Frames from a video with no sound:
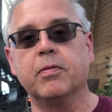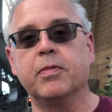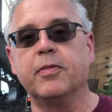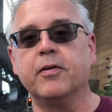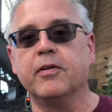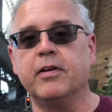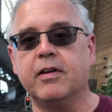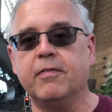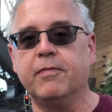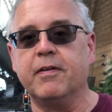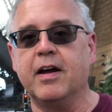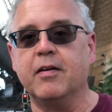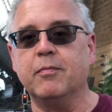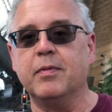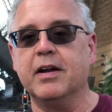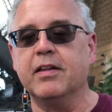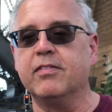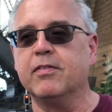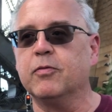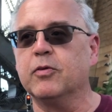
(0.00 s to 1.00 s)
35
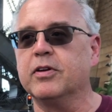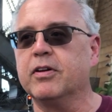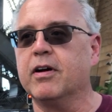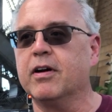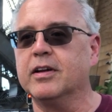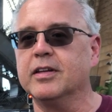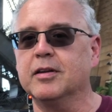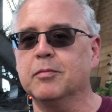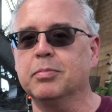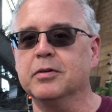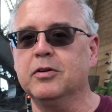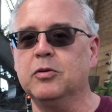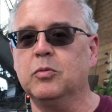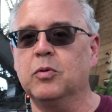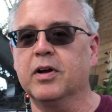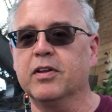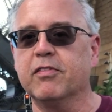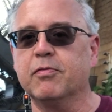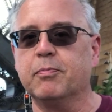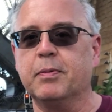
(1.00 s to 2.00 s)
minutes if we're talking the blue
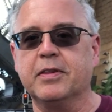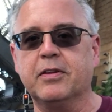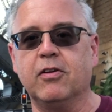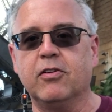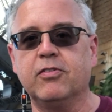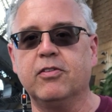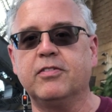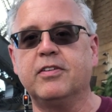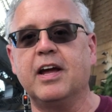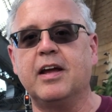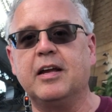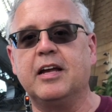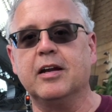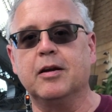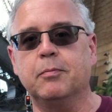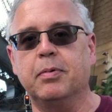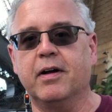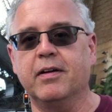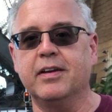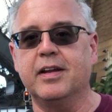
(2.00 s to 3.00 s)
ones, but those will take you to
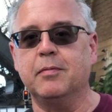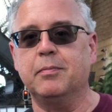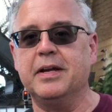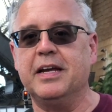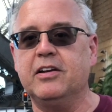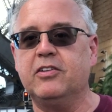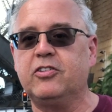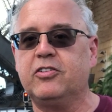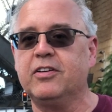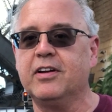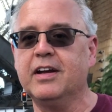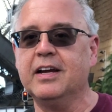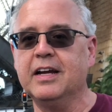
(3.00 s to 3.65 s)
Bondi Beach,